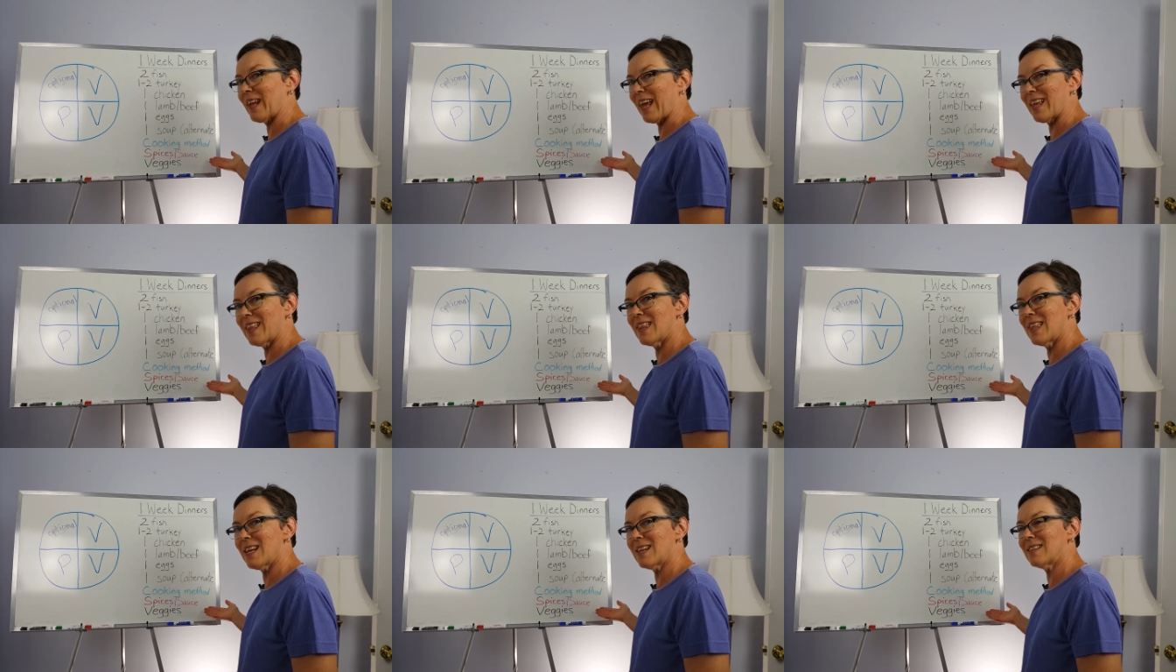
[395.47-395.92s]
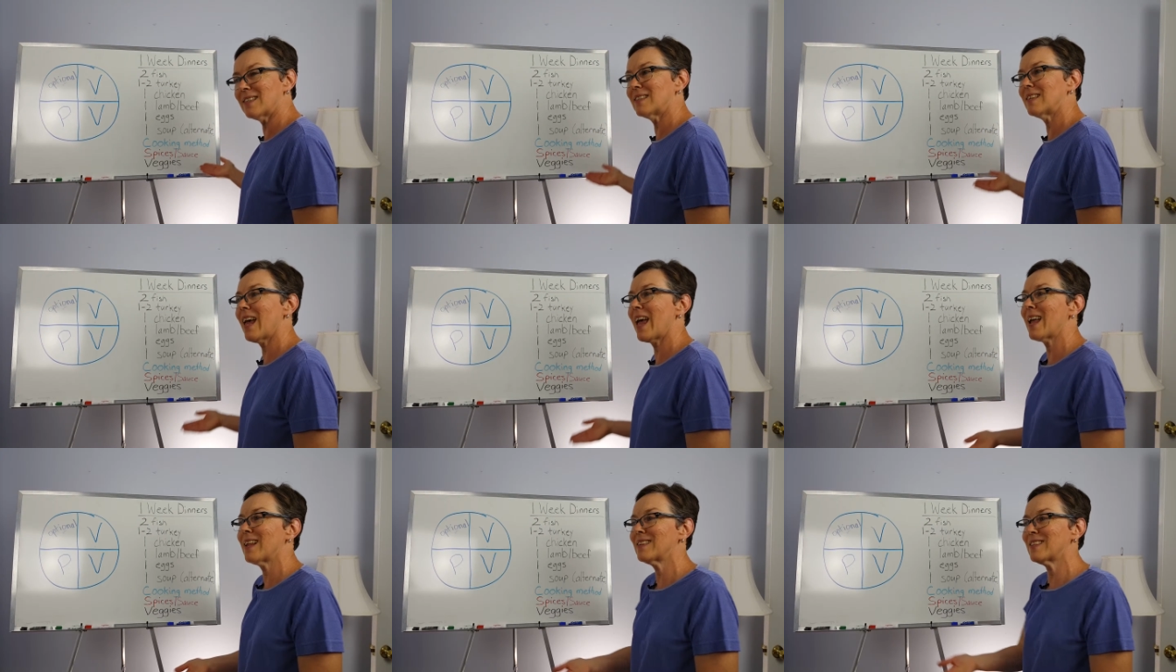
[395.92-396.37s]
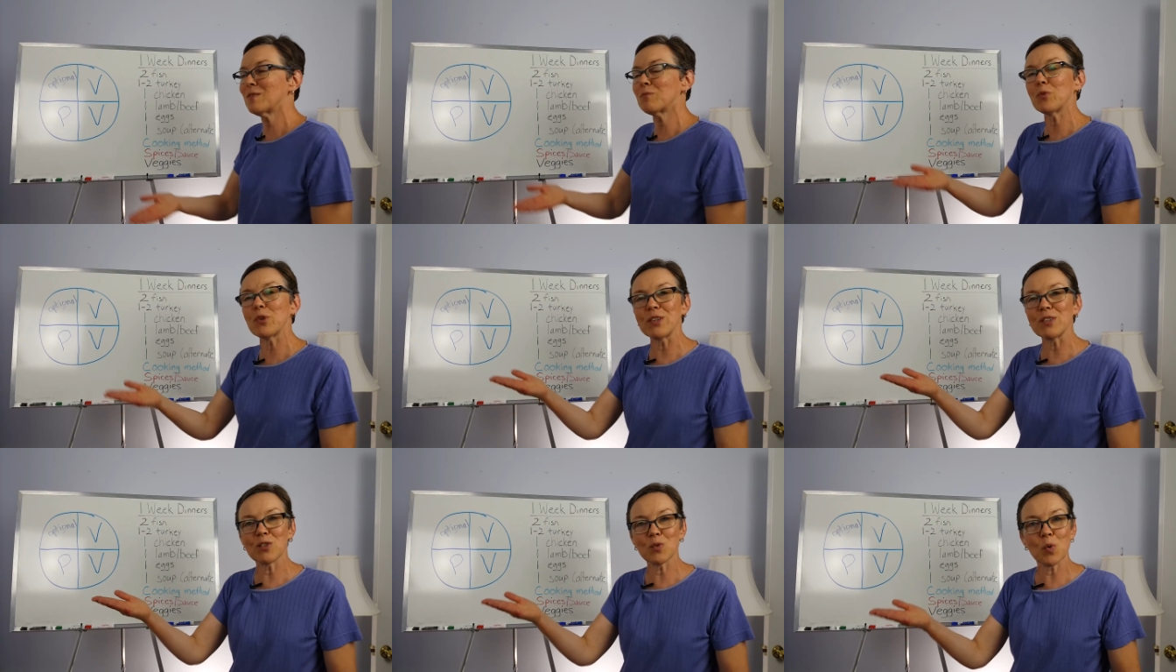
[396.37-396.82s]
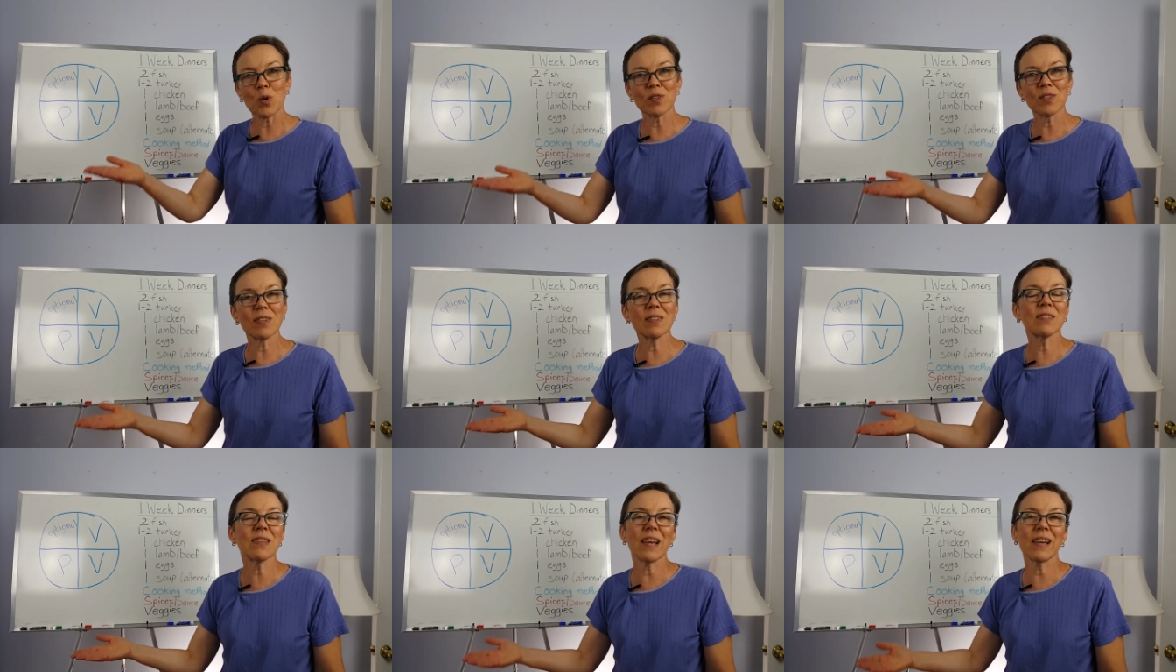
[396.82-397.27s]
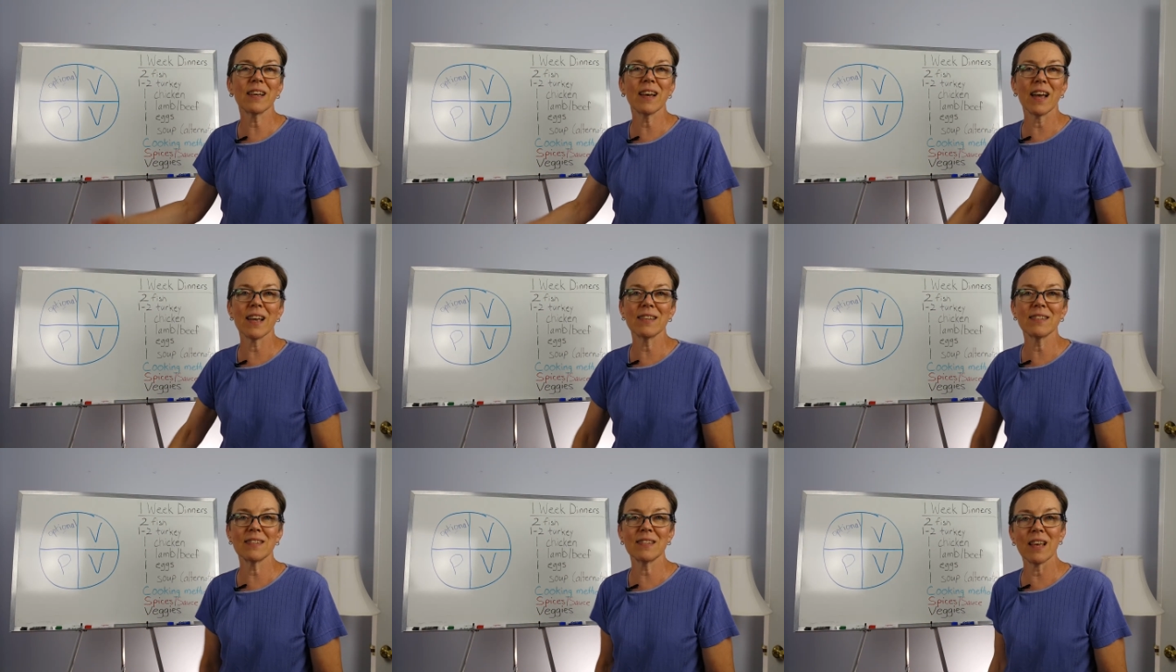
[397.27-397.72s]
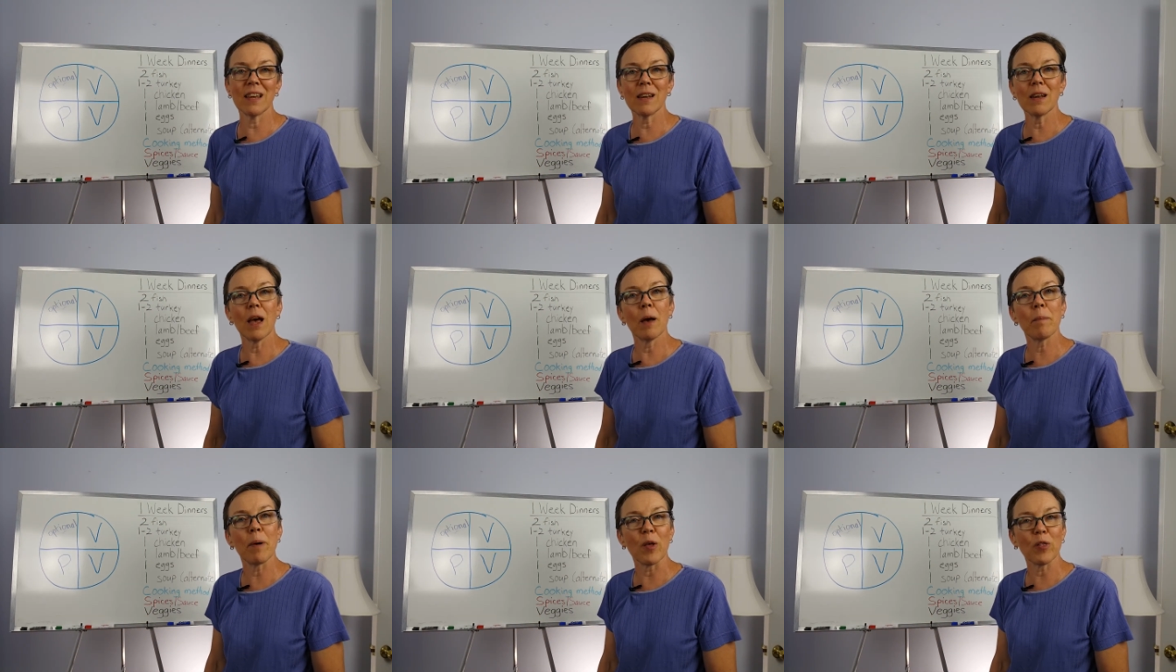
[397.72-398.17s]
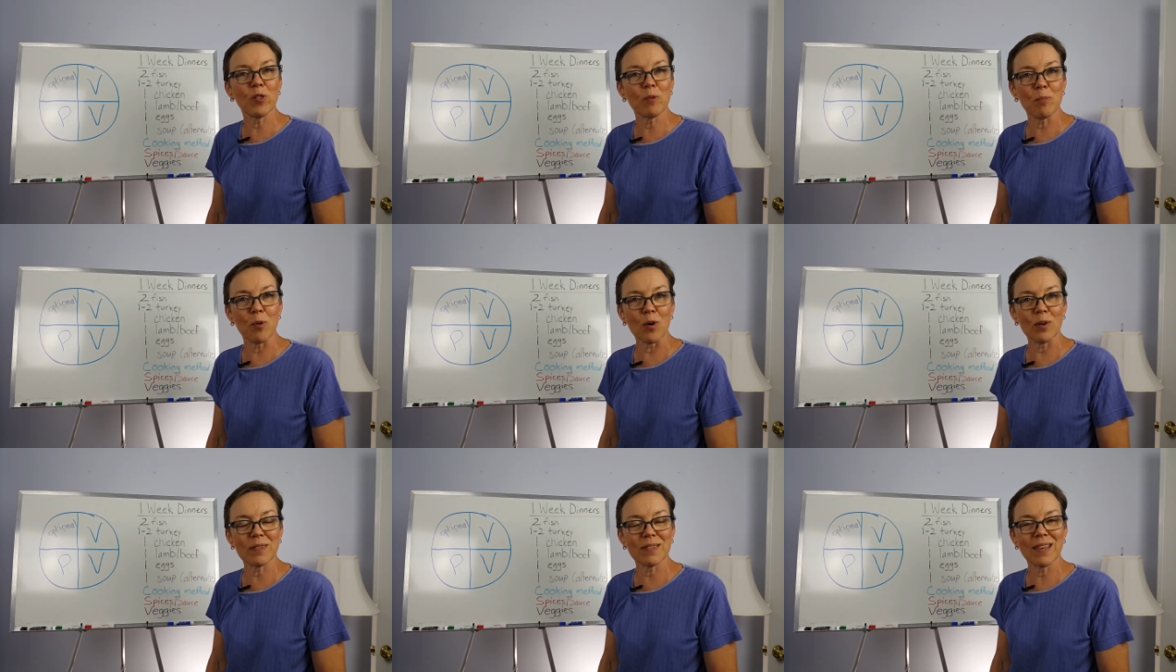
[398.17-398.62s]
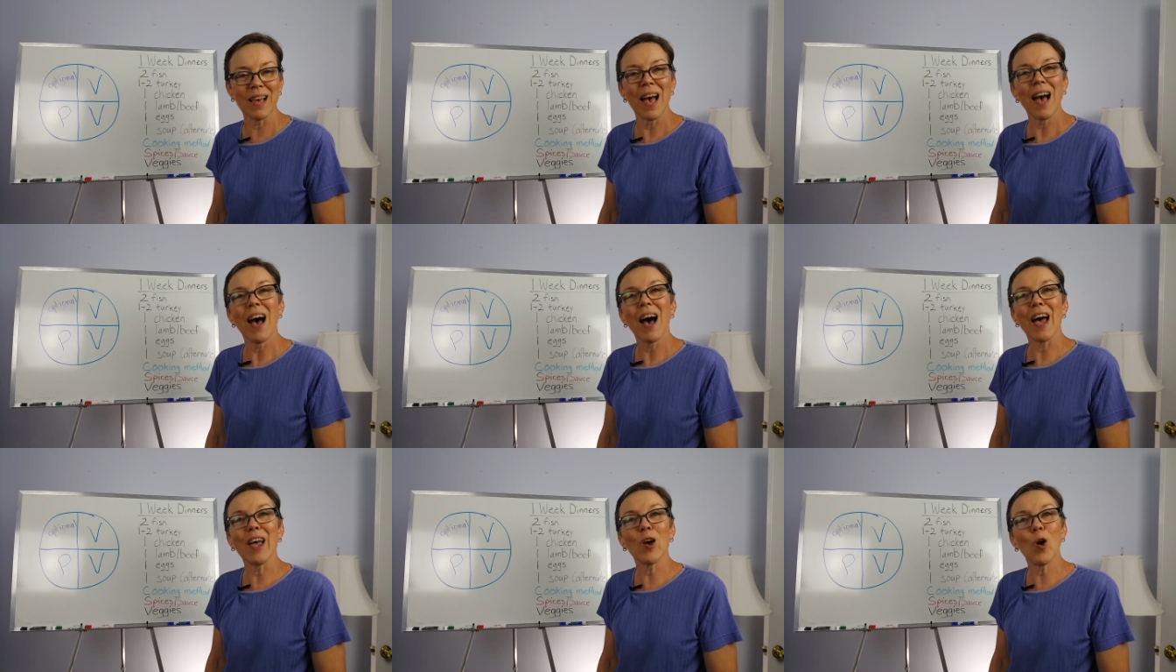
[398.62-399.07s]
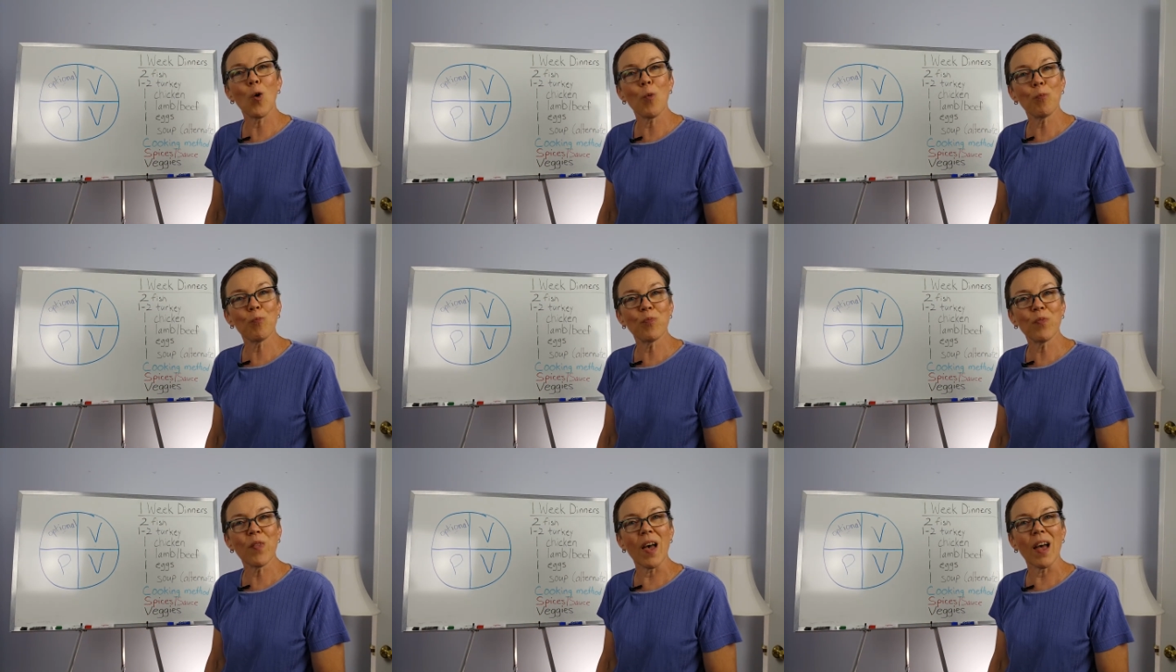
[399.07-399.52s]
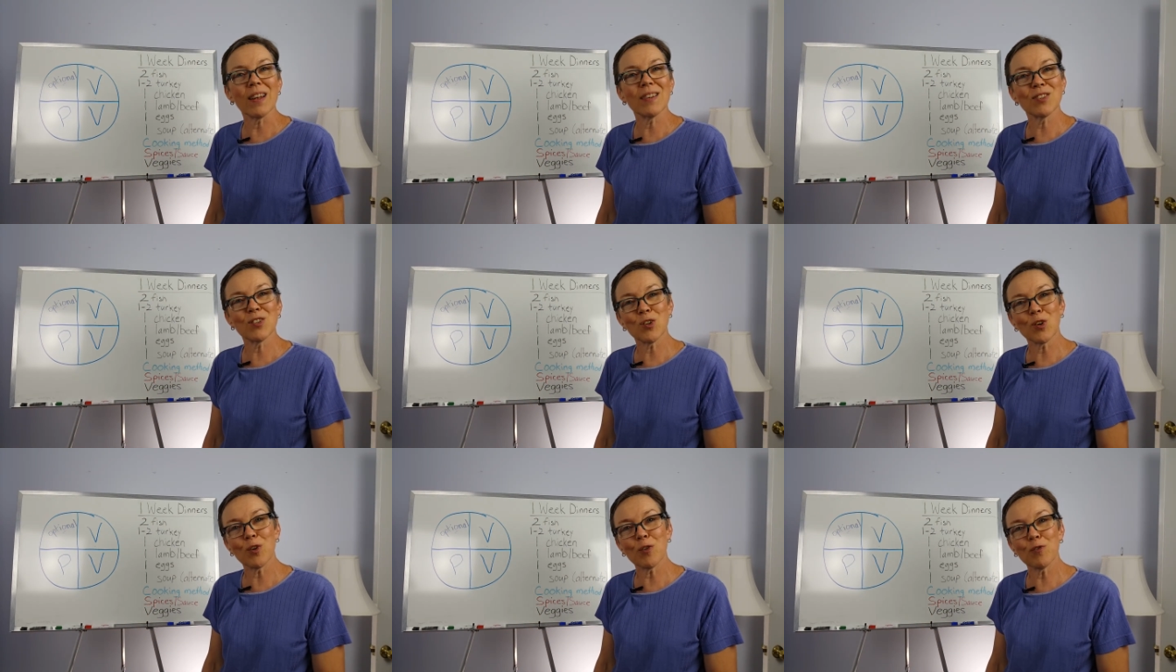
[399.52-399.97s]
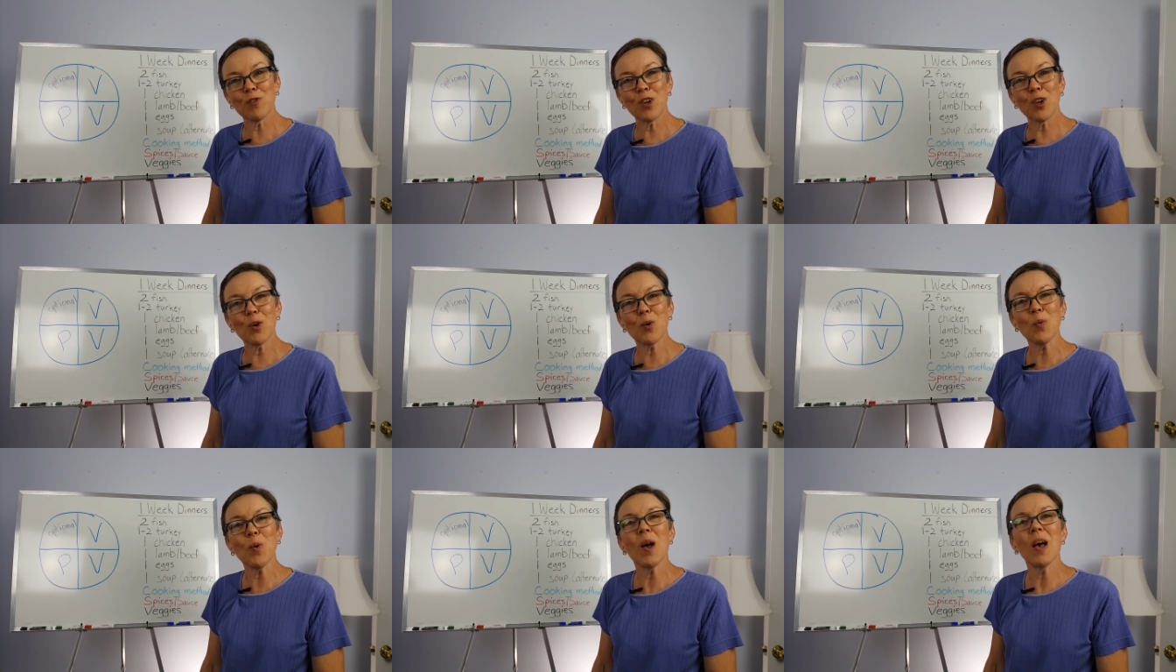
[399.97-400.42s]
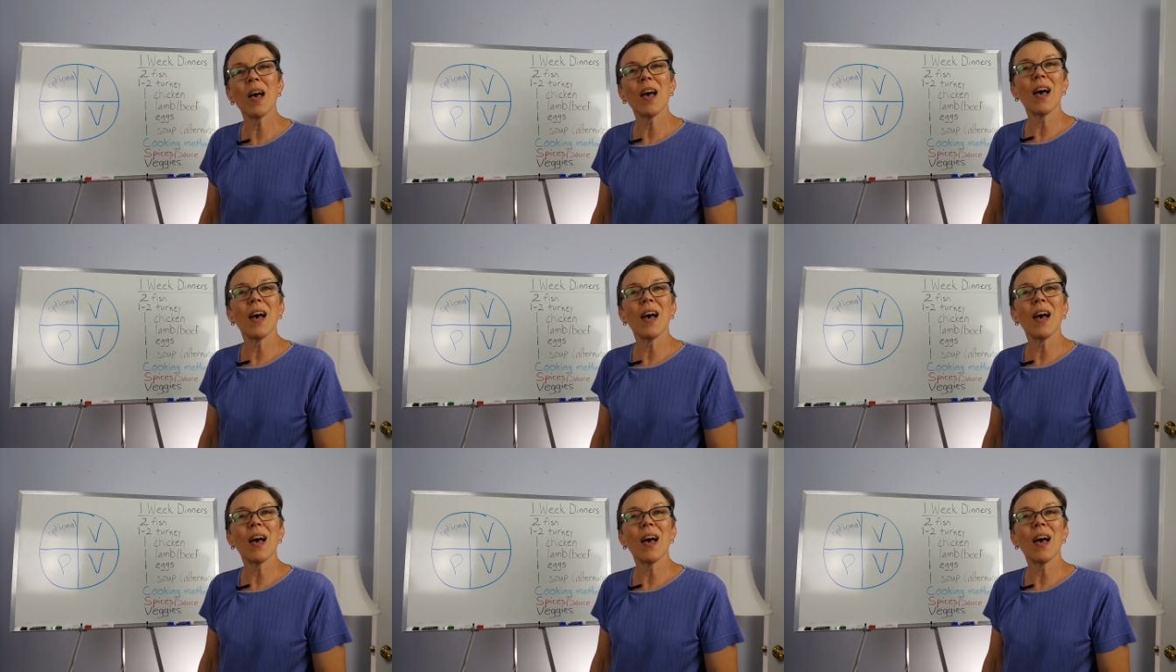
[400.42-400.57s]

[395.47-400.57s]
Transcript: like this, and some resources like I said about the books. I hope that served you.